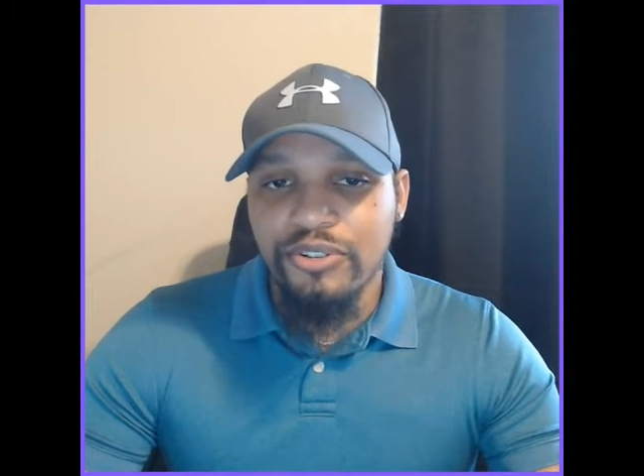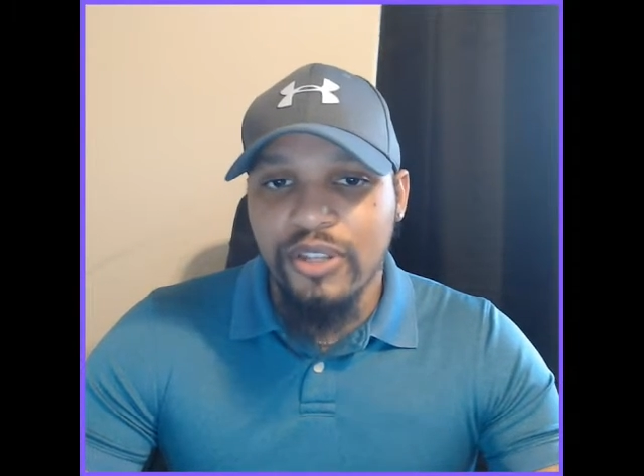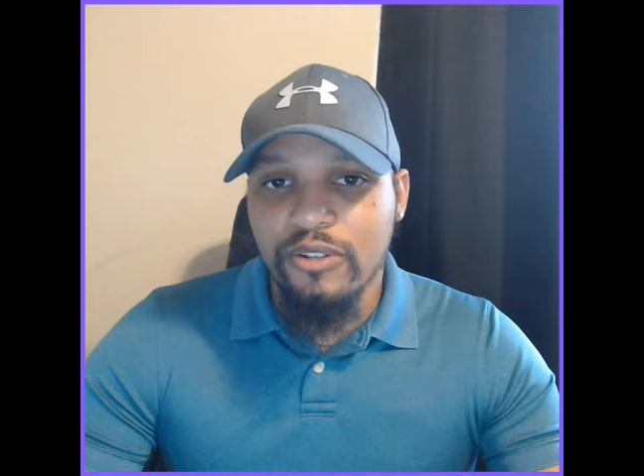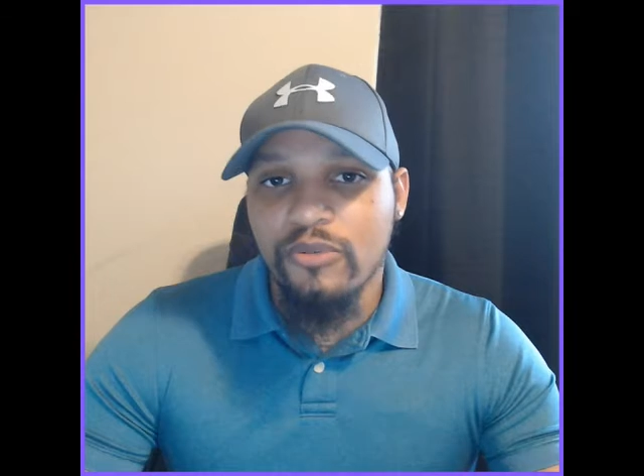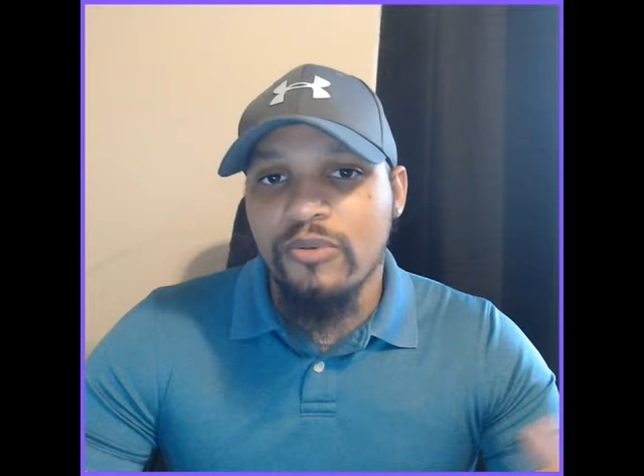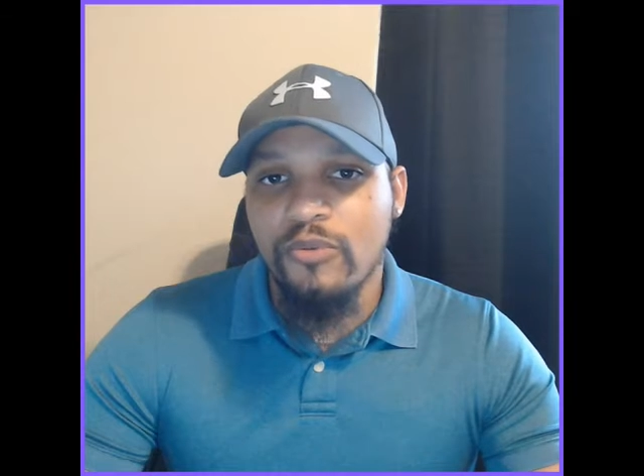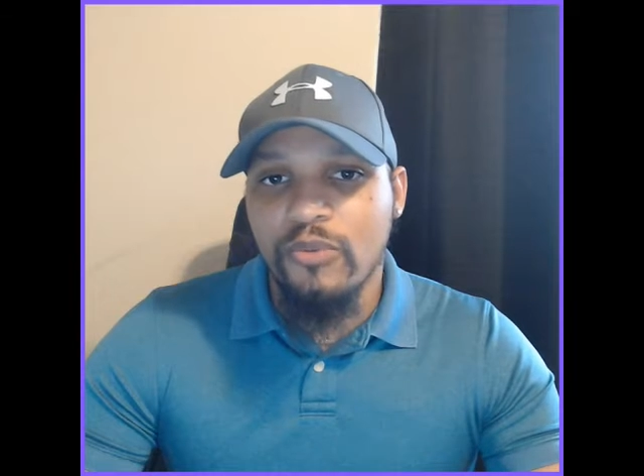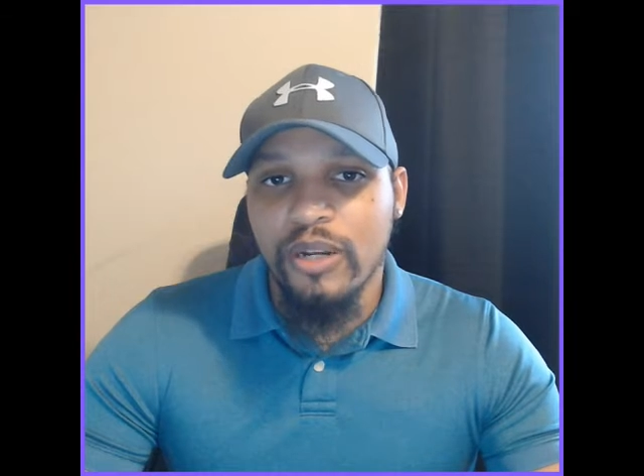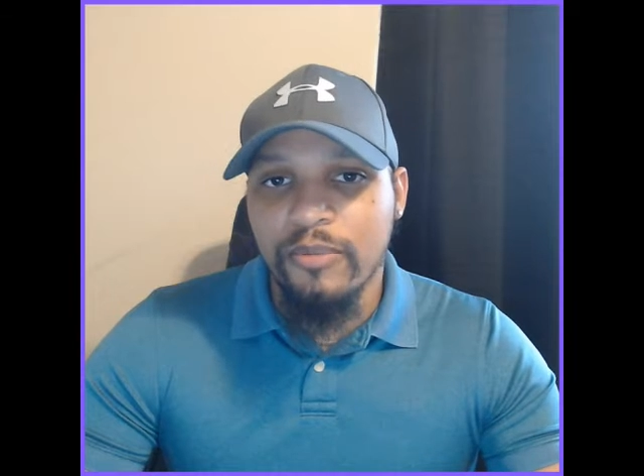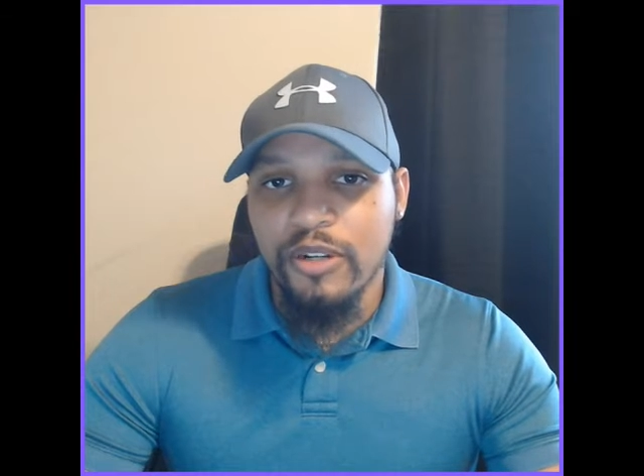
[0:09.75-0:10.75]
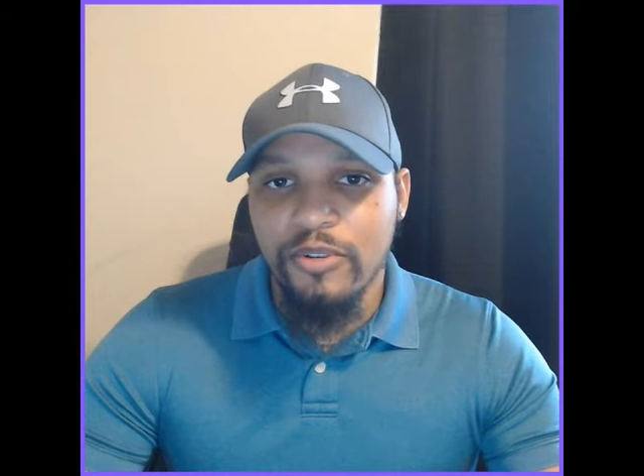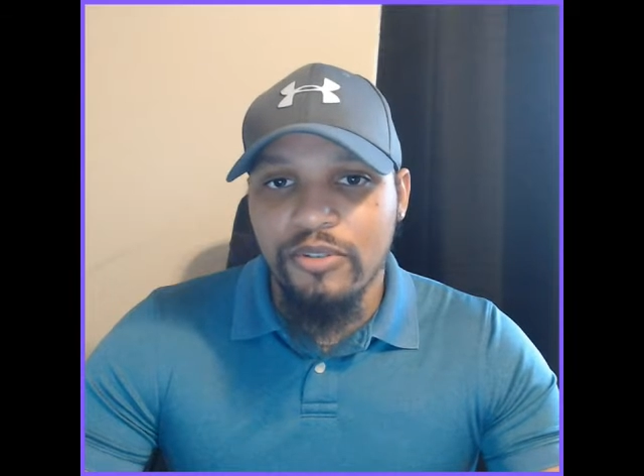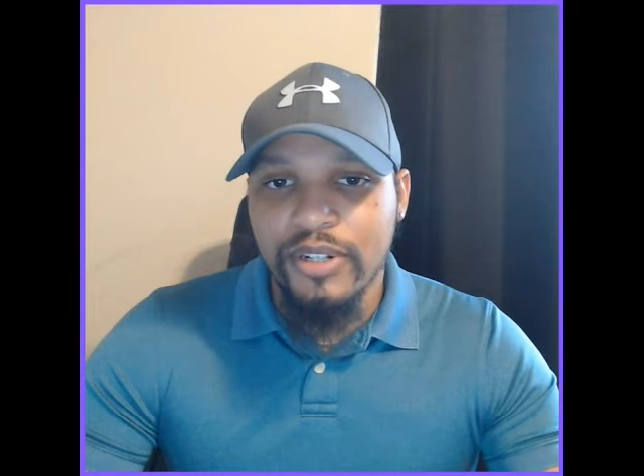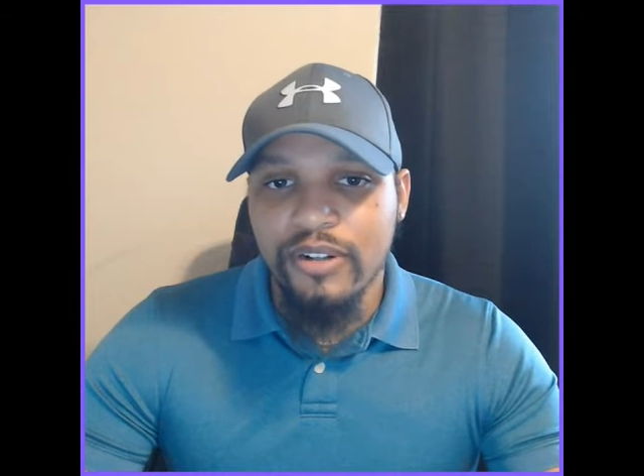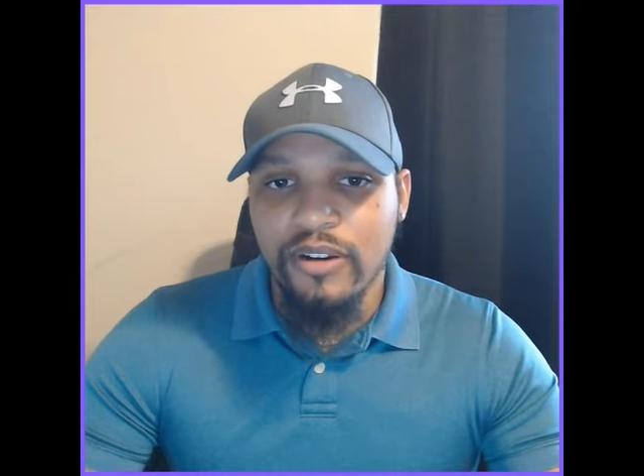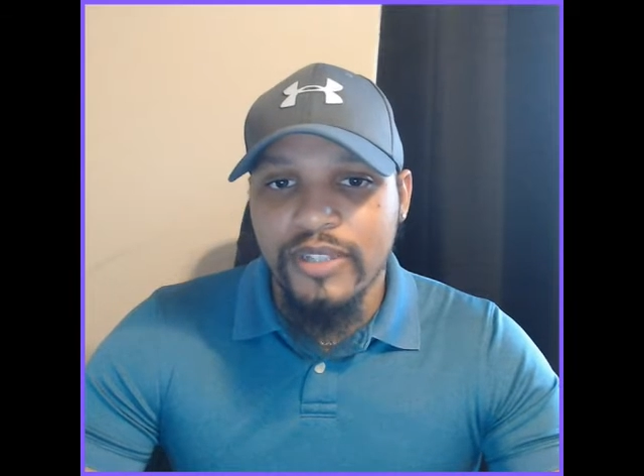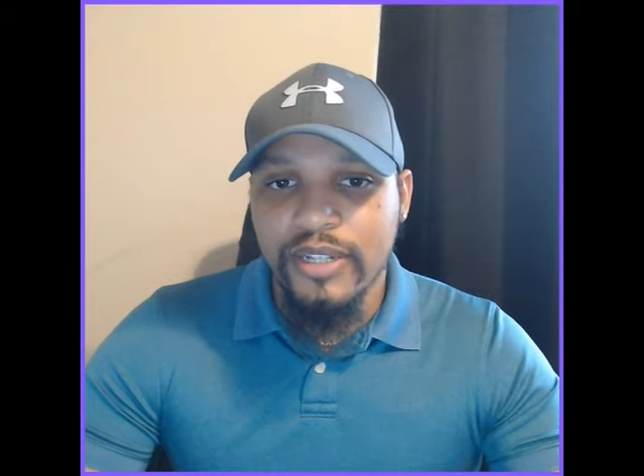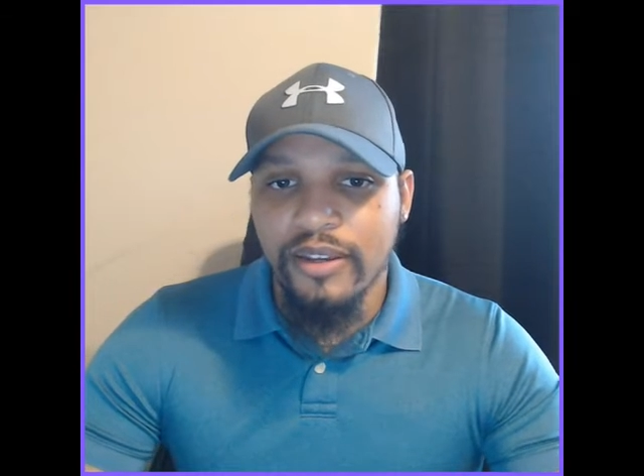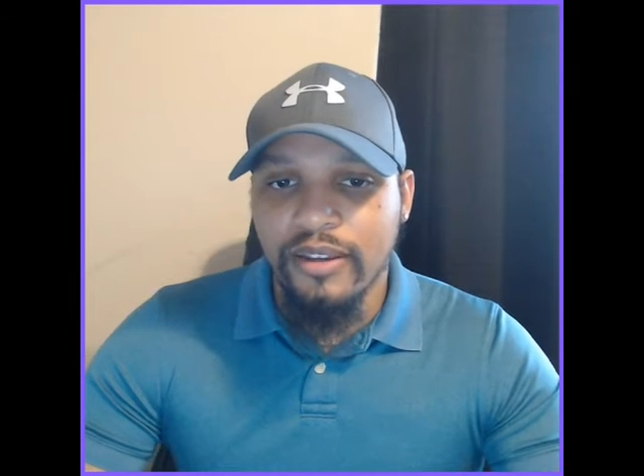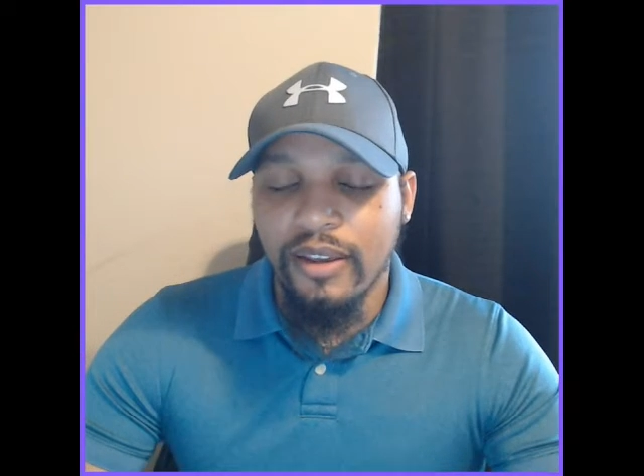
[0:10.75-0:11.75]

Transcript: that's what I'm going to be reading off today.